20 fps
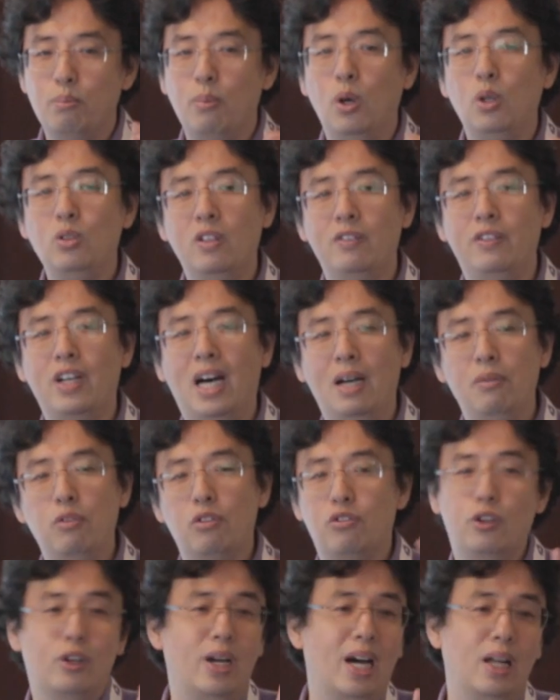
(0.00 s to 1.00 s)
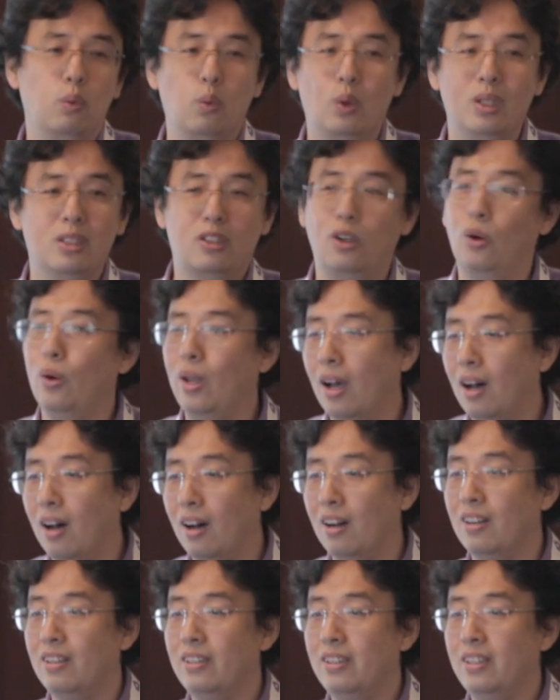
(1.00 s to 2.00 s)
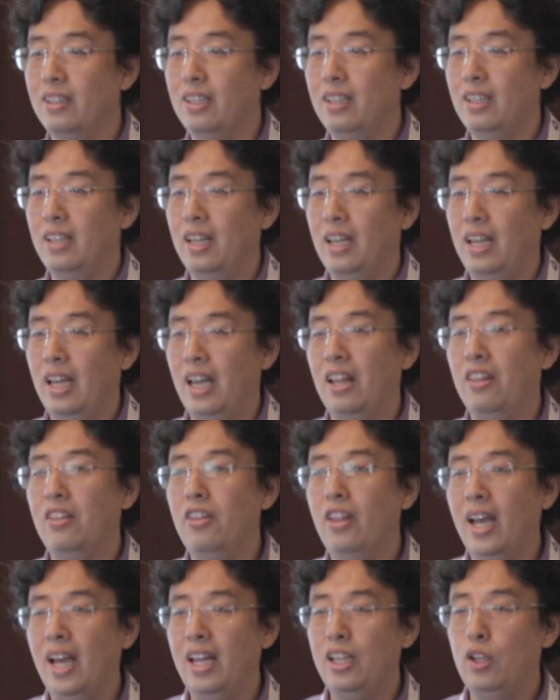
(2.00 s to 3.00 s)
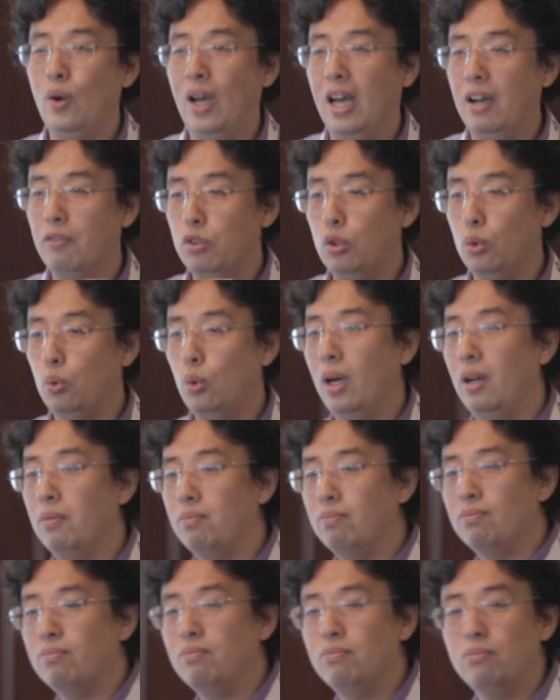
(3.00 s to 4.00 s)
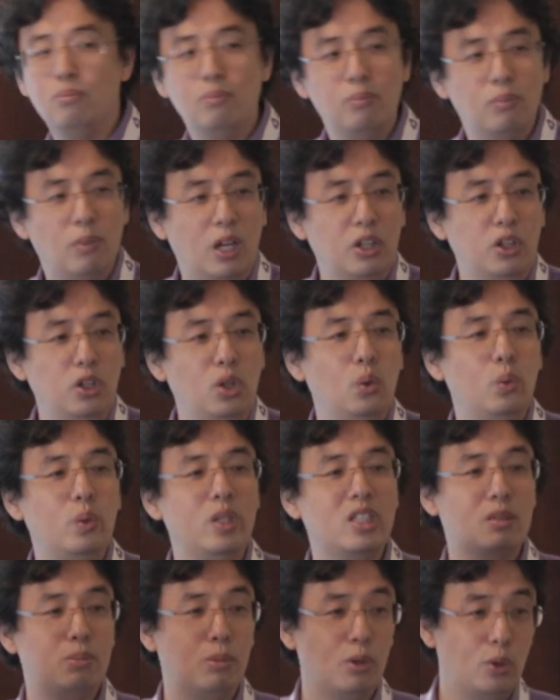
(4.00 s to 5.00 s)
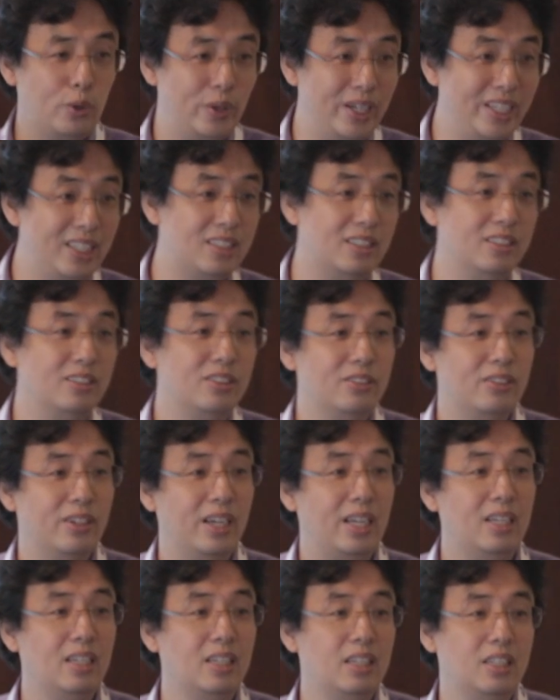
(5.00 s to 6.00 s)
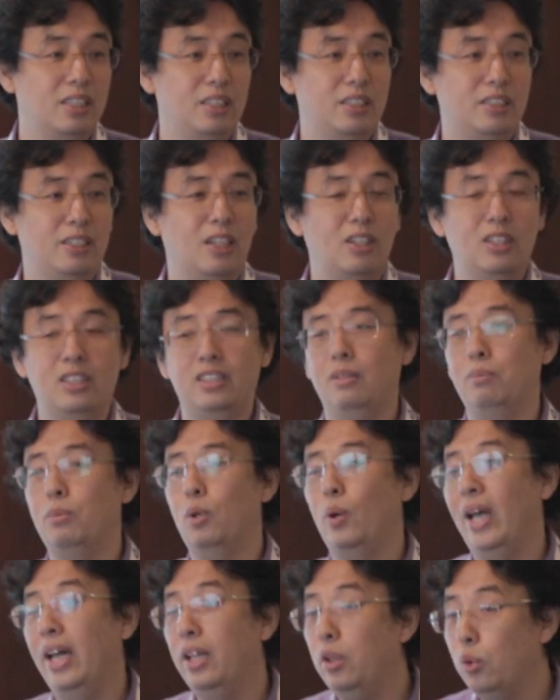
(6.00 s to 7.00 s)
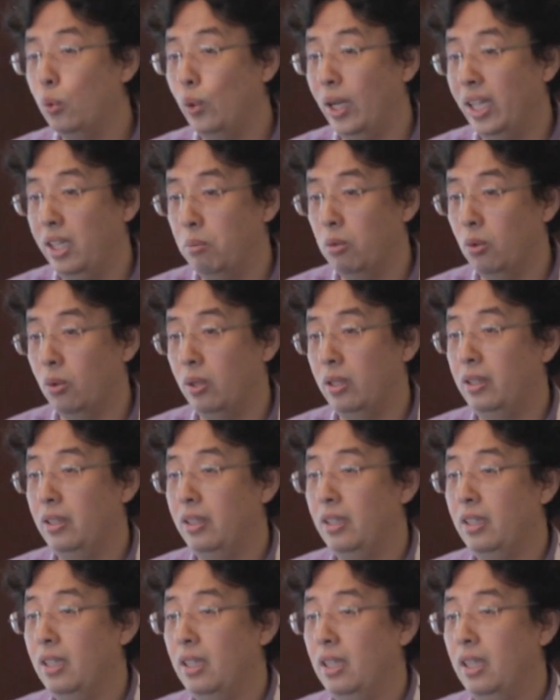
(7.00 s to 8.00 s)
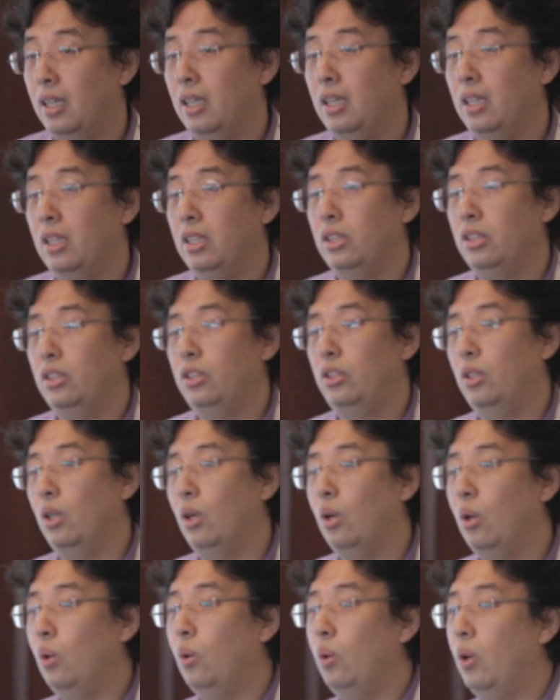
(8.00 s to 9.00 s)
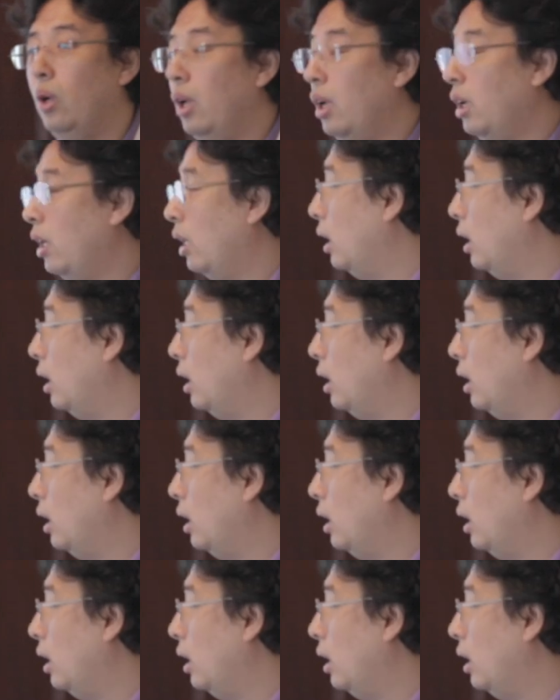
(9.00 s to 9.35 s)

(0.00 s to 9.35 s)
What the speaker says: most of the time you forgot what's going on, and then you have to do a new exploration. Right? It's not a simple undo anymore. So